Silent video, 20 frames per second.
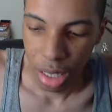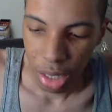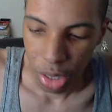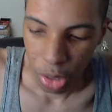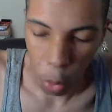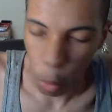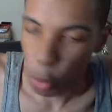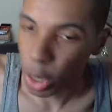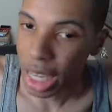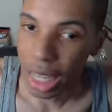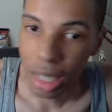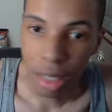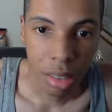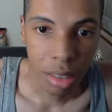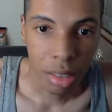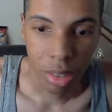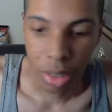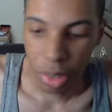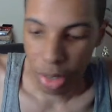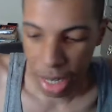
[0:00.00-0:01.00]
you're weak.
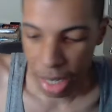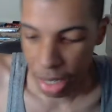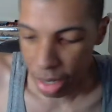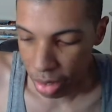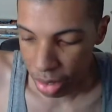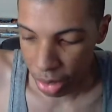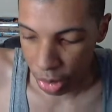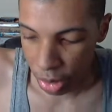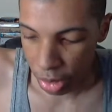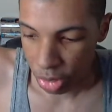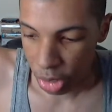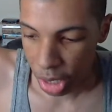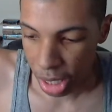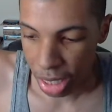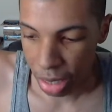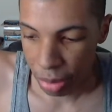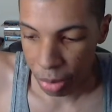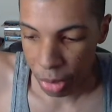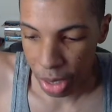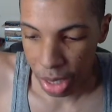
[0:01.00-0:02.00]
You don't even try to
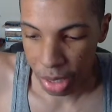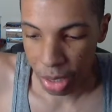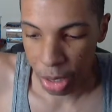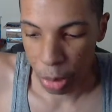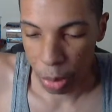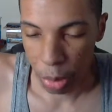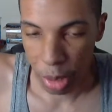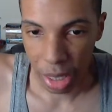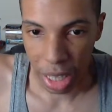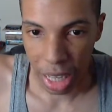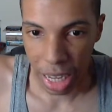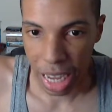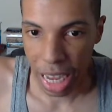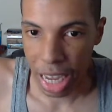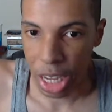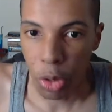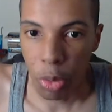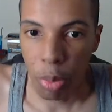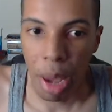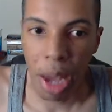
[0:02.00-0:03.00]
get me near me. Like,
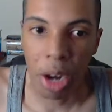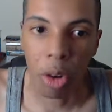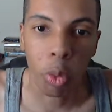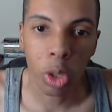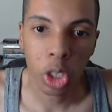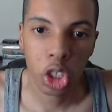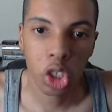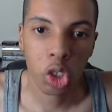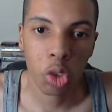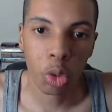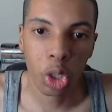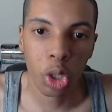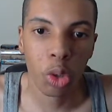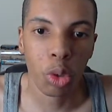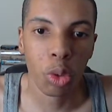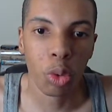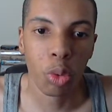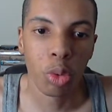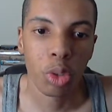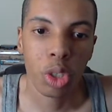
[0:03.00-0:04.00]
no matter what you
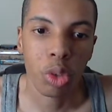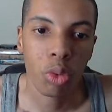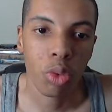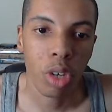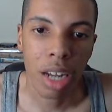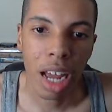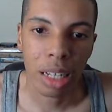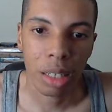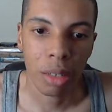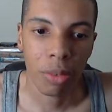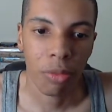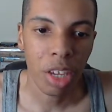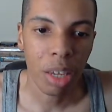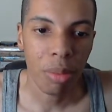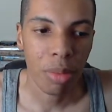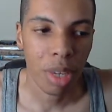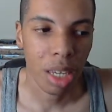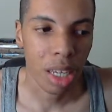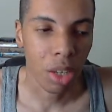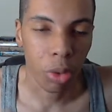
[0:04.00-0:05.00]
use, you cannot
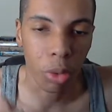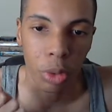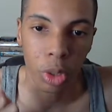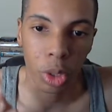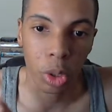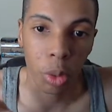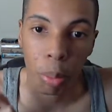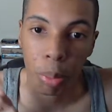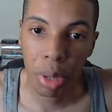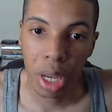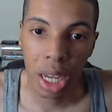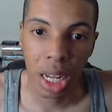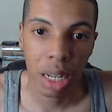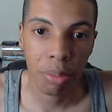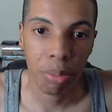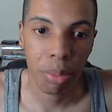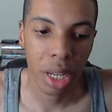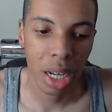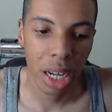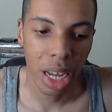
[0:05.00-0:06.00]
defeat me. Your little
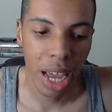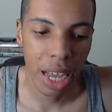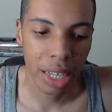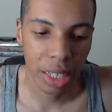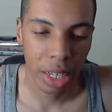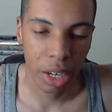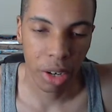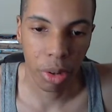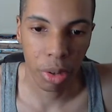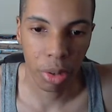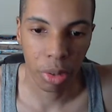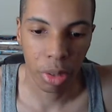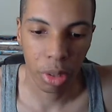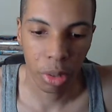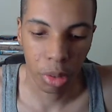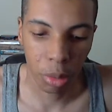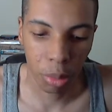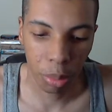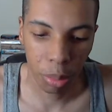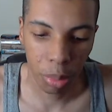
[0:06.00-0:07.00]
pity ass arrow,
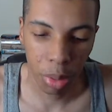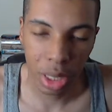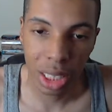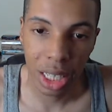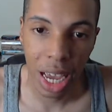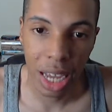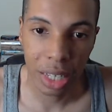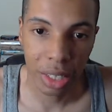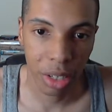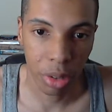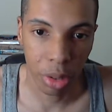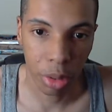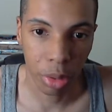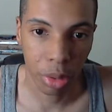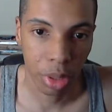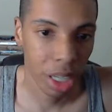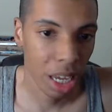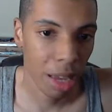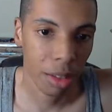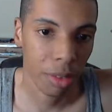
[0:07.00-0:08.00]
your little pussy ass
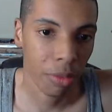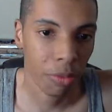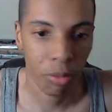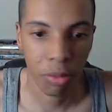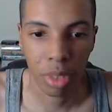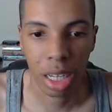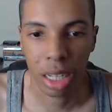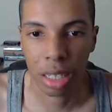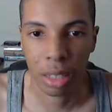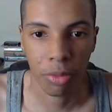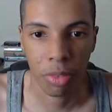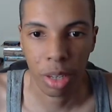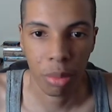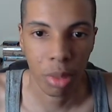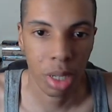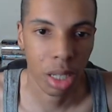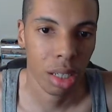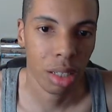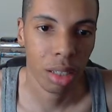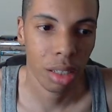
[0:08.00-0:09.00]
arrows can't defeat
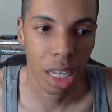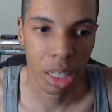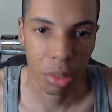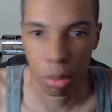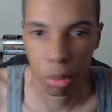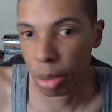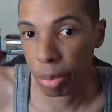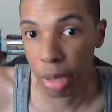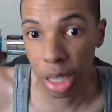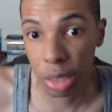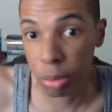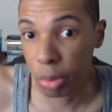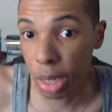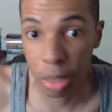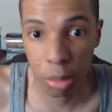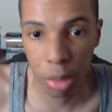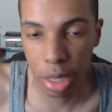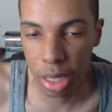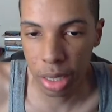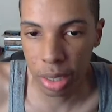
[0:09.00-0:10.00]
me. That's
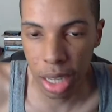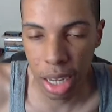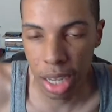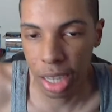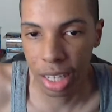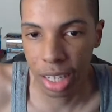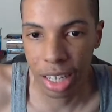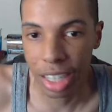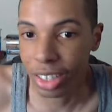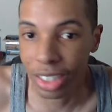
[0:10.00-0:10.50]
basically what he's saying.